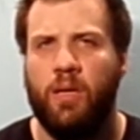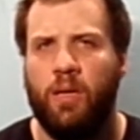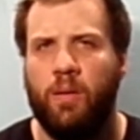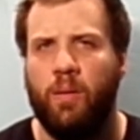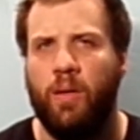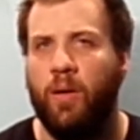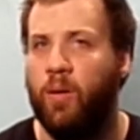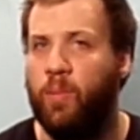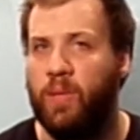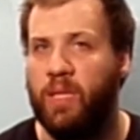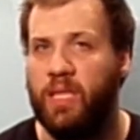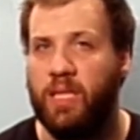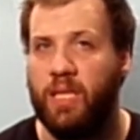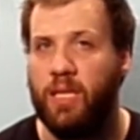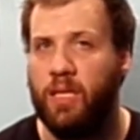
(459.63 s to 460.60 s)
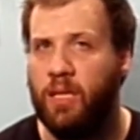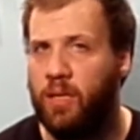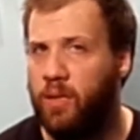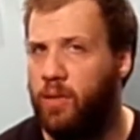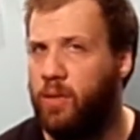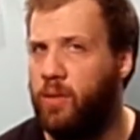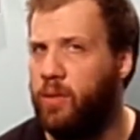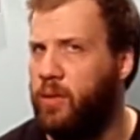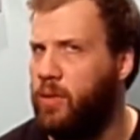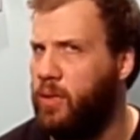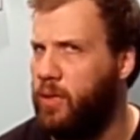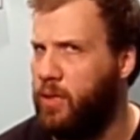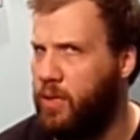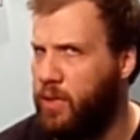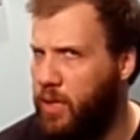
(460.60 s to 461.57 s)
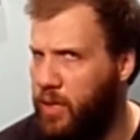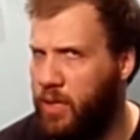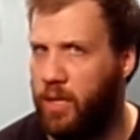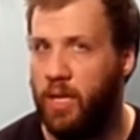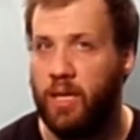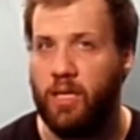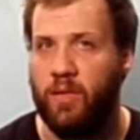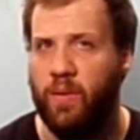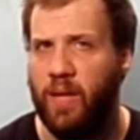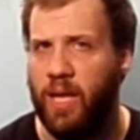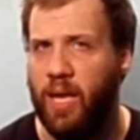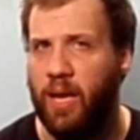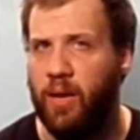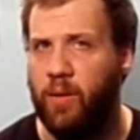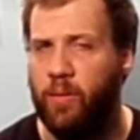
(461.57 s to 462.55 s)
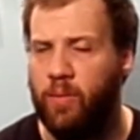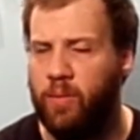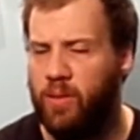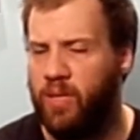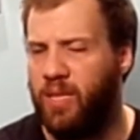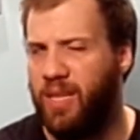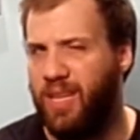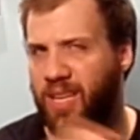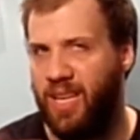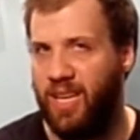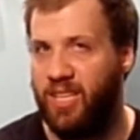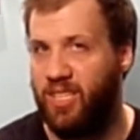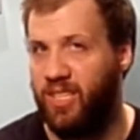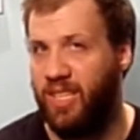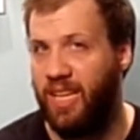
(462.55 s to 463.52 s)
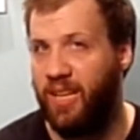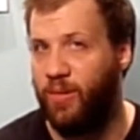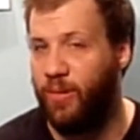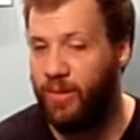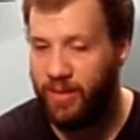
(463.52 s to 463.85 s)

We'll hopefully see you in the next video. Catch you later.